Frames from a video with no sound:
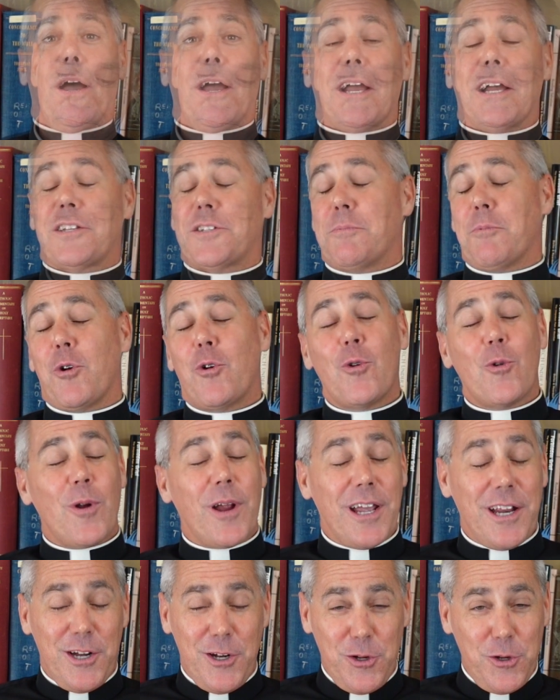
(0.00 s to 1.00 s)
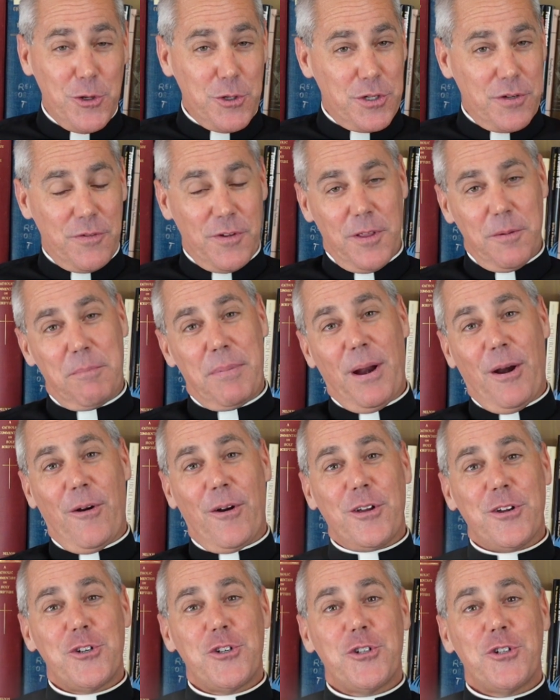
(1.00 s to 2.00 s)
I got some great news for the
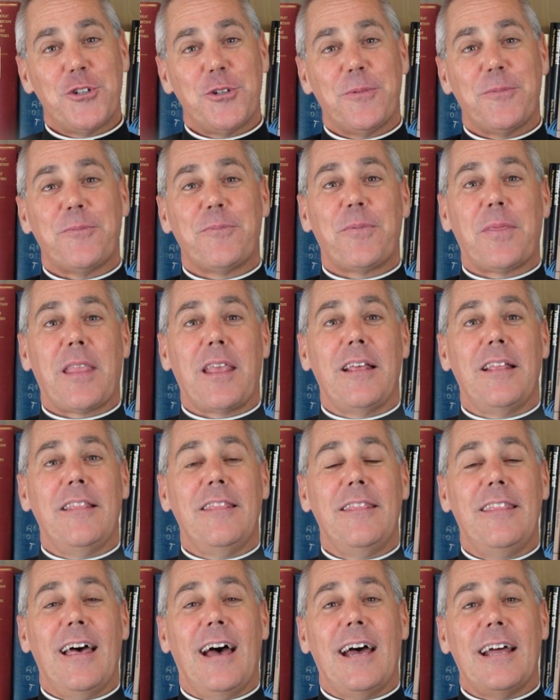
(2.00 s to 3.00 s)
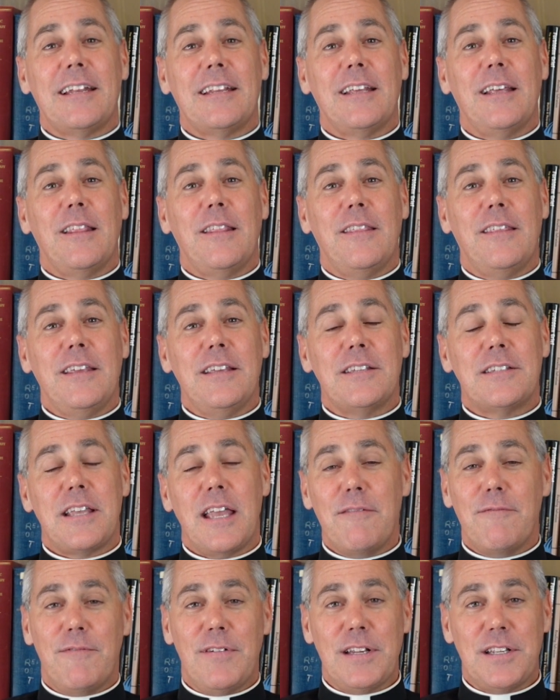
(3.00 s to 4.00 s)
parish that the
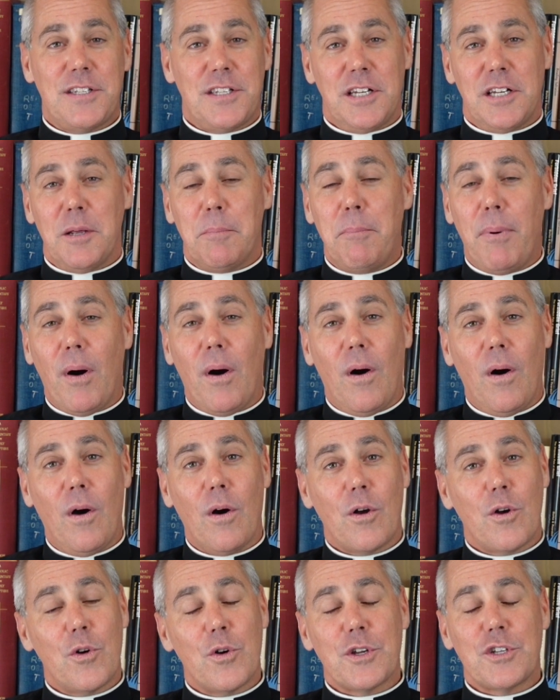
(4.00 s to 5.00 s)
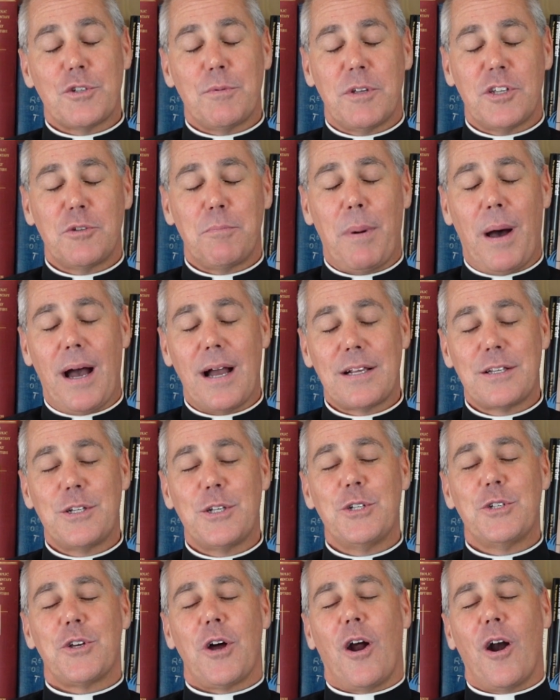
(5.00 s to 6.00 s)
St. Vincent de Paul Christmas
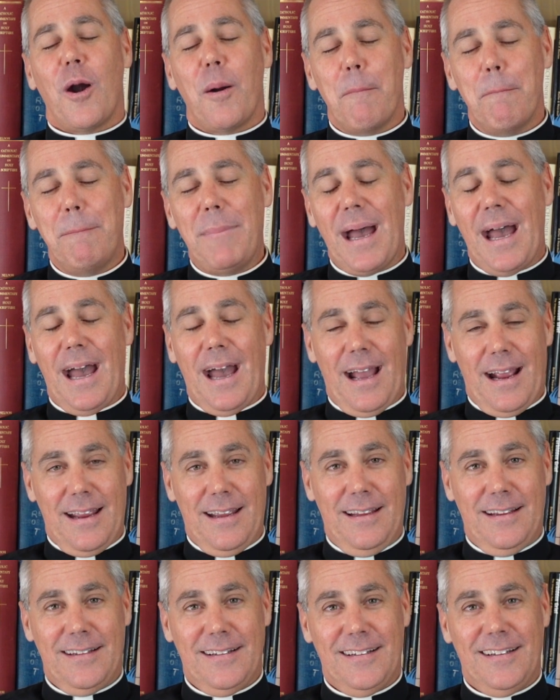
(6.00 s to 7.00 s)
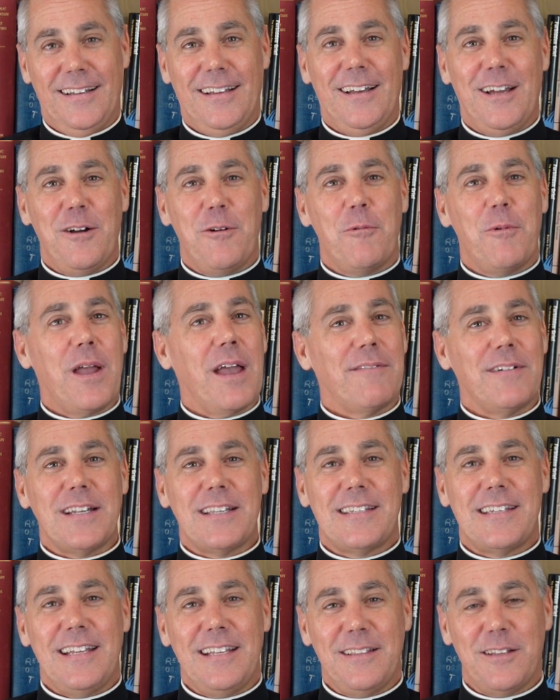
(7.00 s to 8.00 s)
boxes are back. We
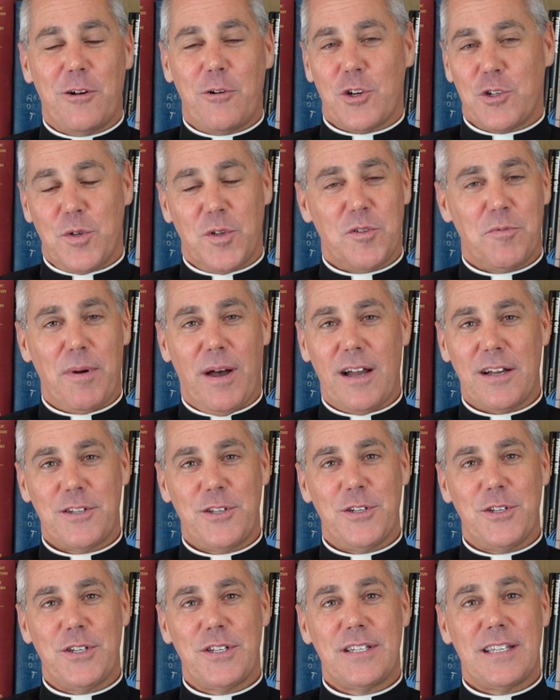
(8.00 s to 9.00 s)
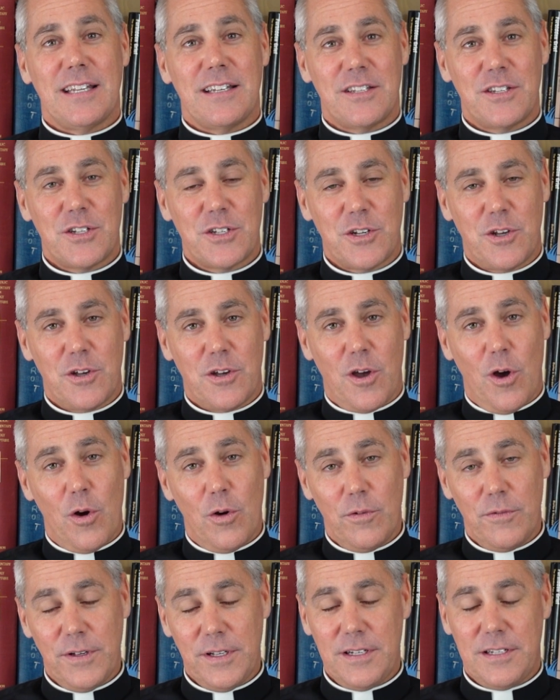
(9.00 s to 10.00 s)
haven't seen the Christmas boxes since
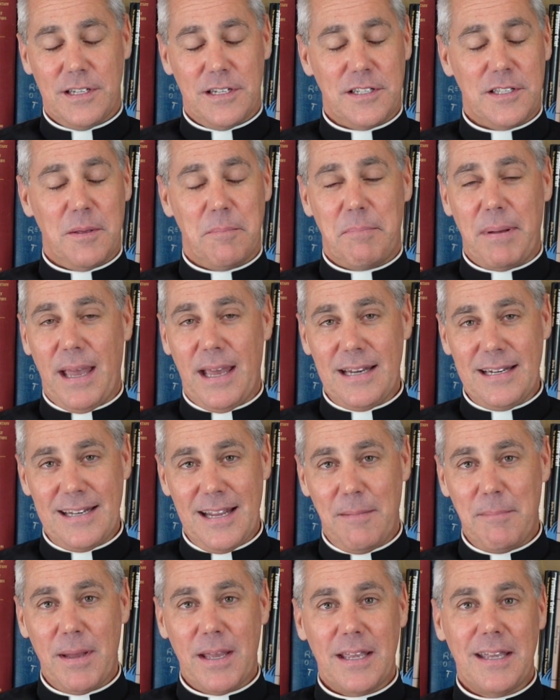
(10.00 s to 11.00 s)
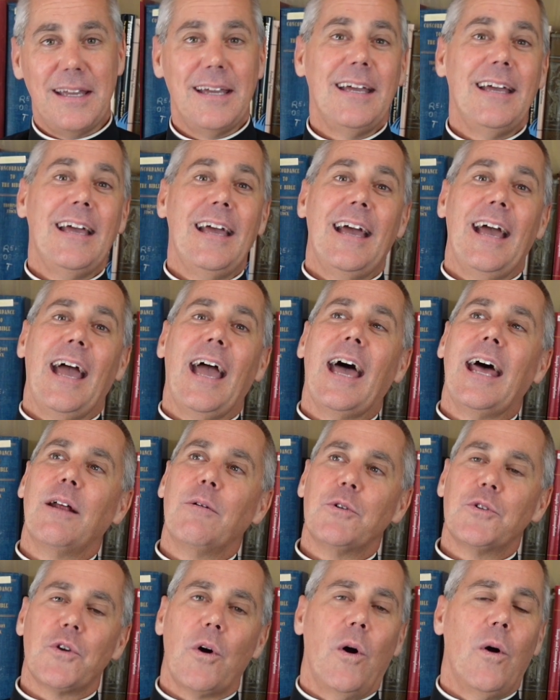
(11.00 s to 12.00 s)
COVID, since the pandemic, and
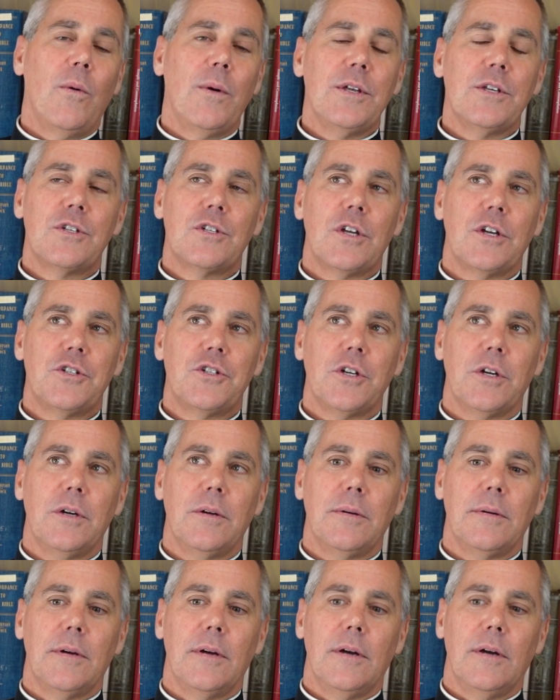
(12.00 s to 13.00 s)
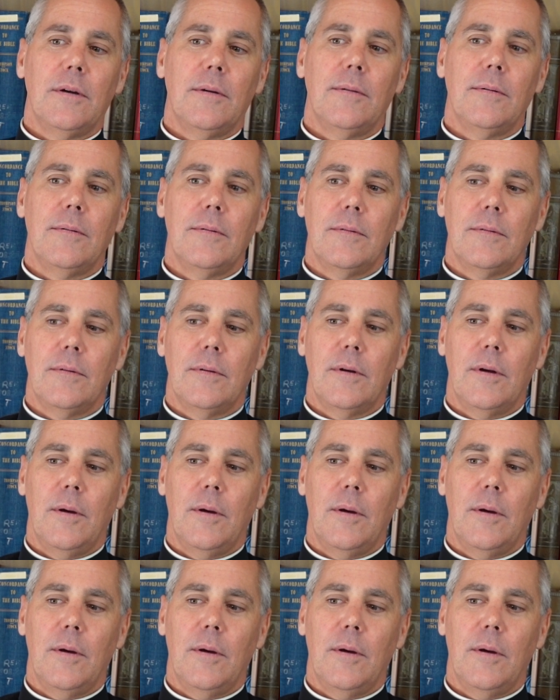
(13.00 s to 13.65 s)
it was always such a